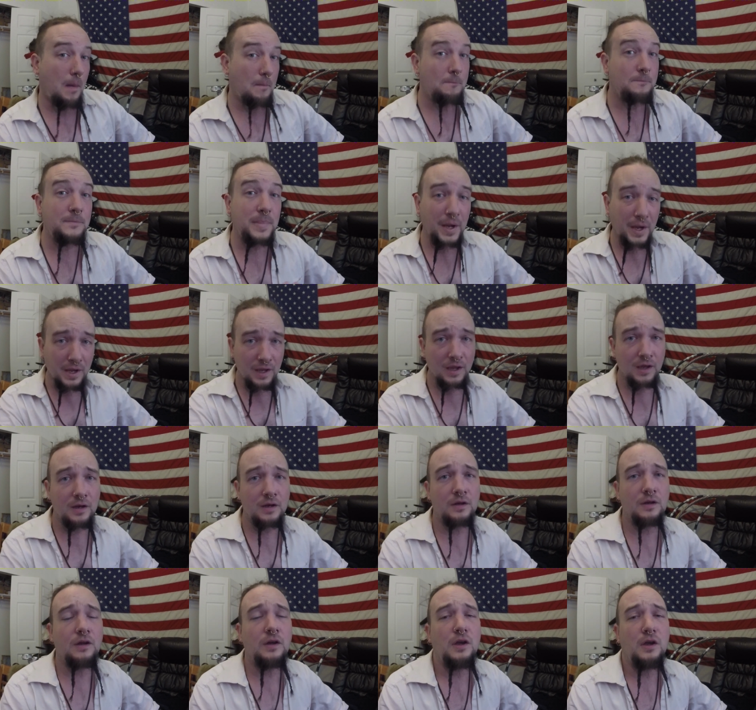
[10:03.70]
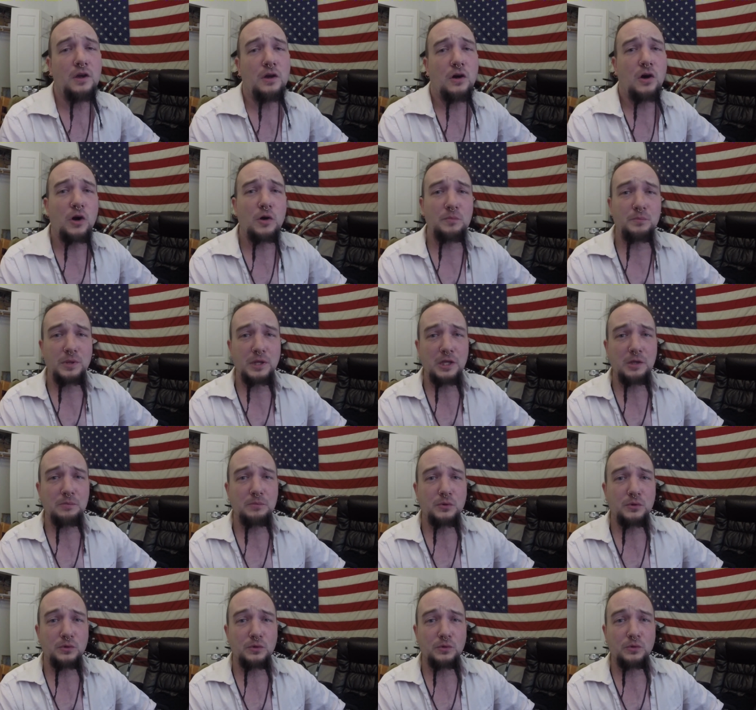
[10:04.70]
a ban on
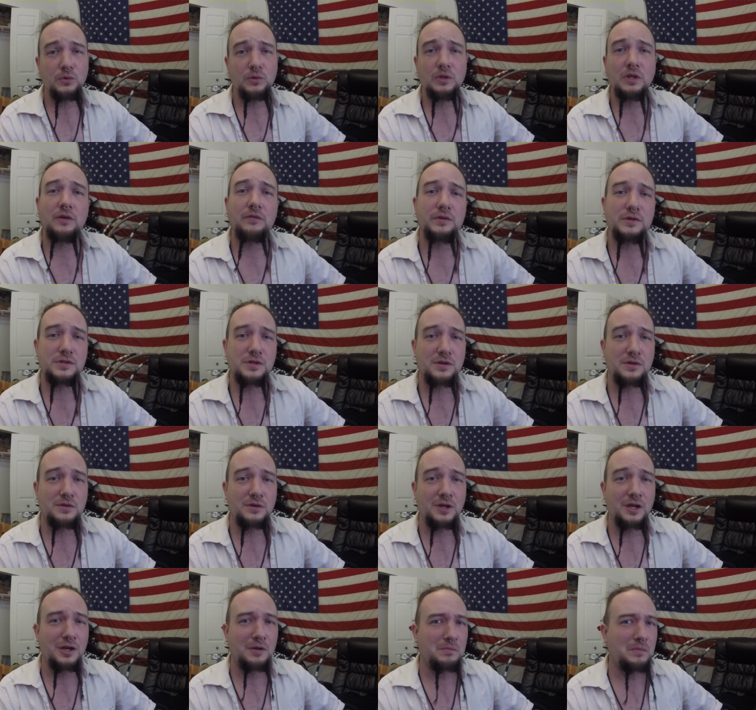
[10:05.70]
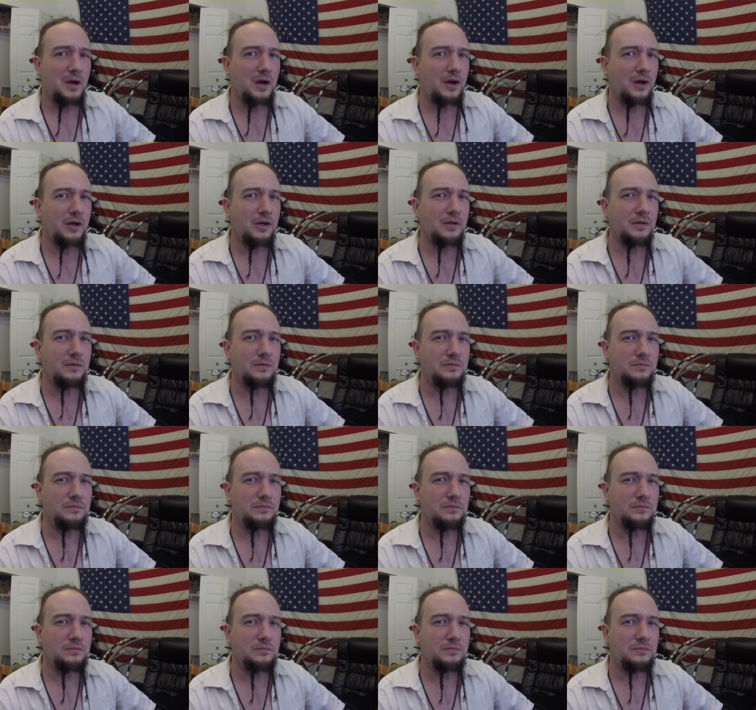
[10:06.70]
people who love each other getting married.